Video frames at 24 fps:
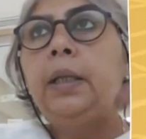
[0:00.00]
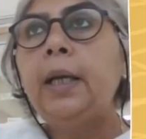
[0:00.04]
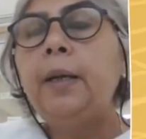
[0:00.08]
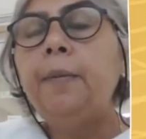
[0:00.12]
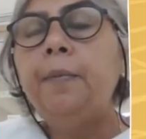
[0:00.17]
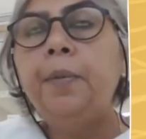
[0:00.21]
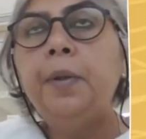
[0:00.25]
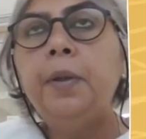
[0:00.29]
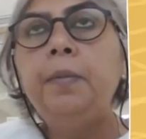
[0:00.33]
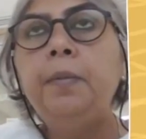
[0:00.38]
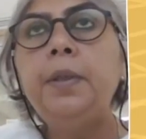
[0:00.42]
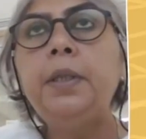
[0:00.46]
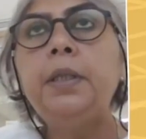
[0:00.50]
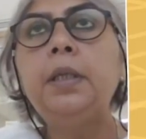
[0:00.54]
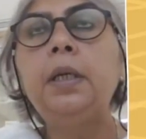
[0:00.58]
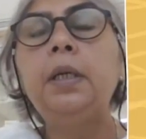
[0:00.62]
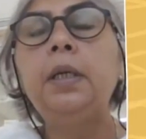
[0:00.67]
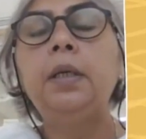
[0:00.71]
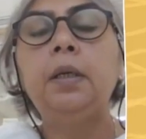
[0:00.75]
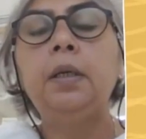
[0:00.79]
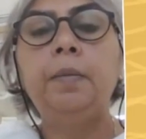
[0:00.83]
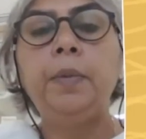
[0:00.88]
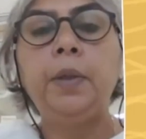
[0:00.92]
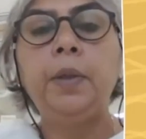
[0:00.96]
that premise
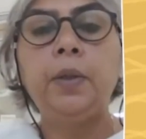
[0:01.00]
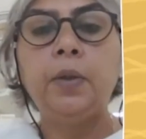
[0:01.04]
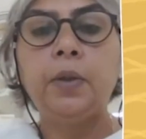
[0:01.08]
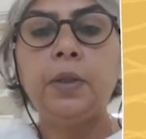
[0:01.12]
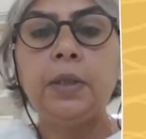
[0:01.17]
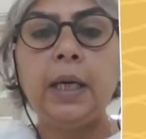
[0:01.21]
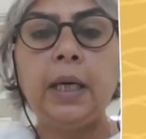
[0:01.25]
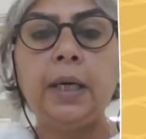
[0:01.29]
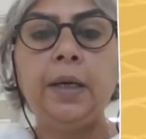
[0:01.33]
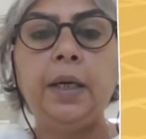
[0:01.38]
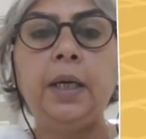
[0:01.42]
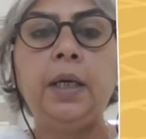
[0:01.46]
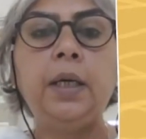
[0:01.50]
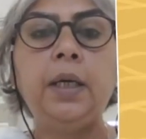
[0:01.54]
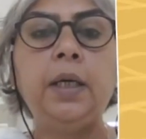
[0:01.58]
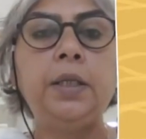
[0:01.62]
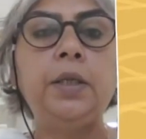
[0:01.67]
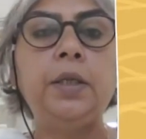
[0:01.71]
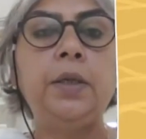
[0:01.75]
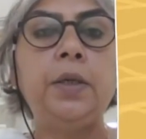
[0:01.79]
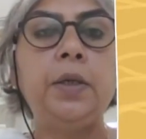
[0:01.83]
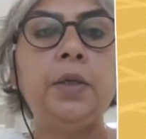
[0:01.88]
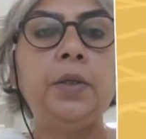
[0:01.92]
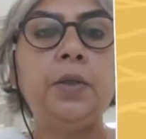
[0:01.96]
clear, because
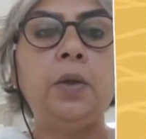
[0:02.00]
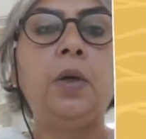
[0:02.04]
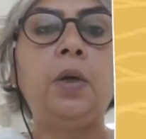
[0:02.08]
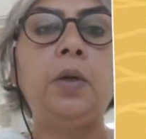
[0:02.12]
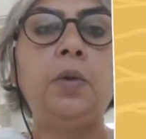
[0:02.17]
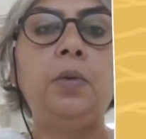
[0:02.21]
agriculture